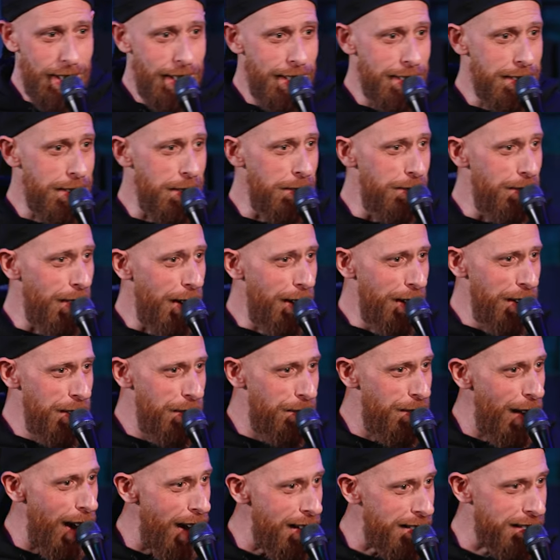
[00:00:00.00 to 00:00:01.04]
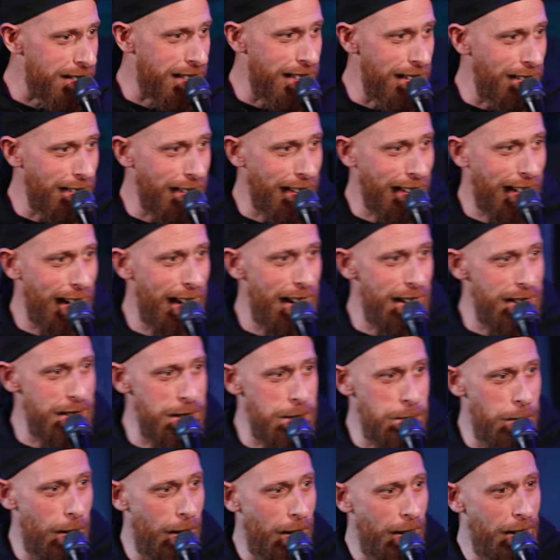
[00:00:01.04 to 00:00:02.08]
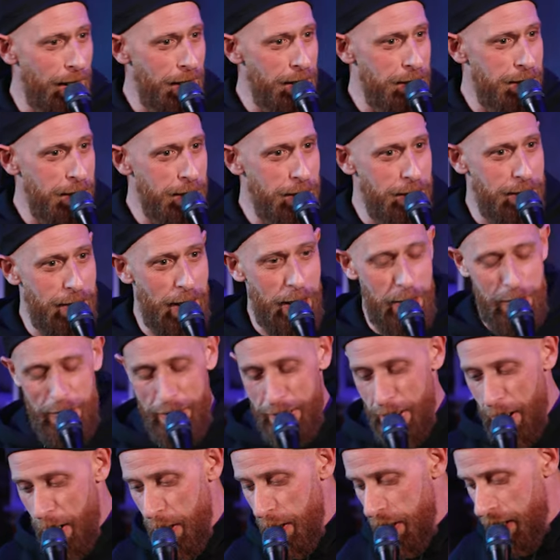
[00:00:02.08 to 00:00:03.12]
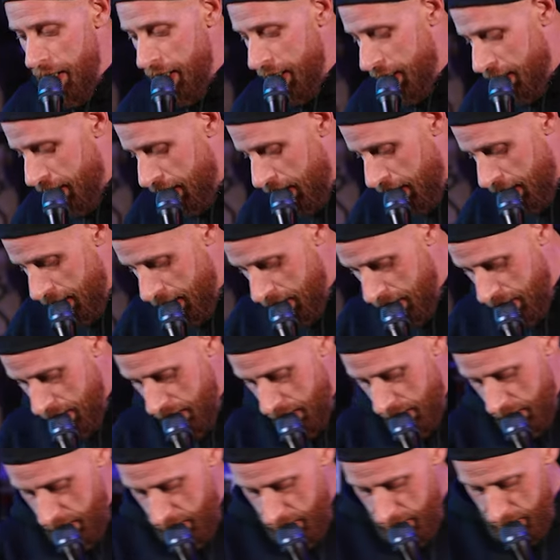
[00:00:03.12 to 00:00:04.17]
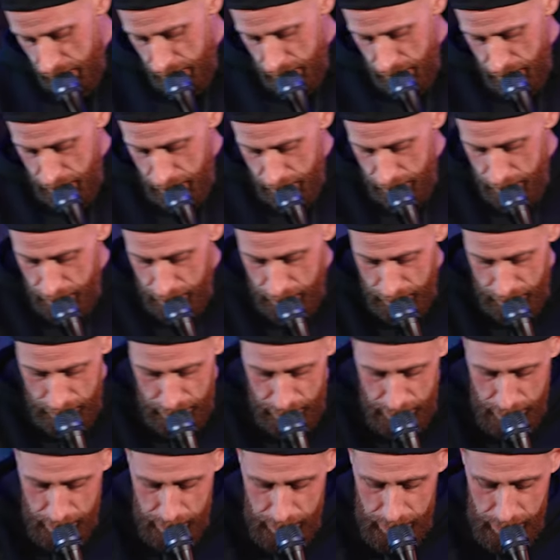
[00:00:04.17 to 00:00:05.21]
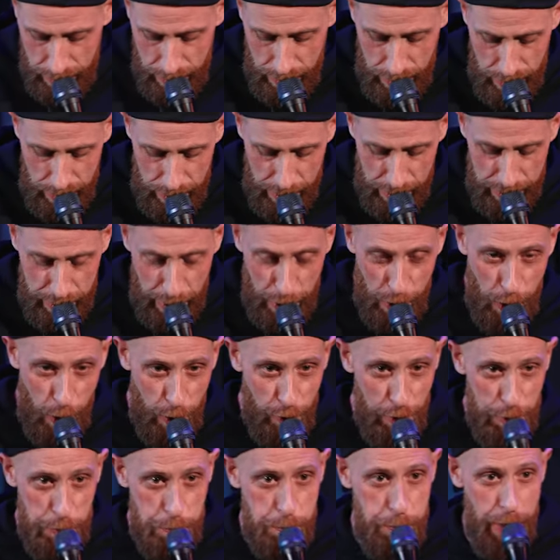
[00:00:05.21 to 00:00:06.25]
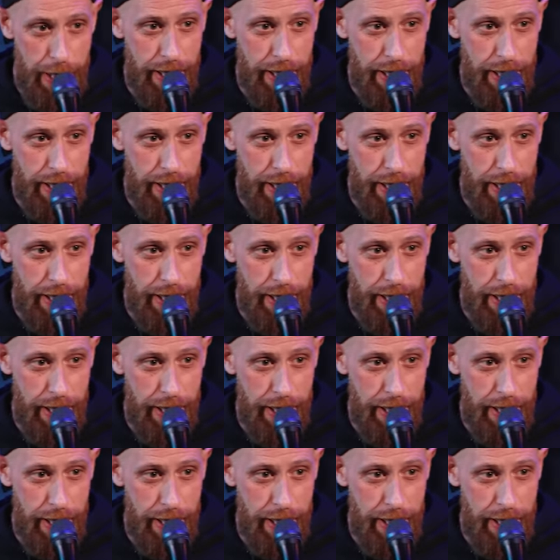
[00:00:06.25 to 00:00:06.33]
It's a very vascular candy bar, if you've never noticed. It's what they call it,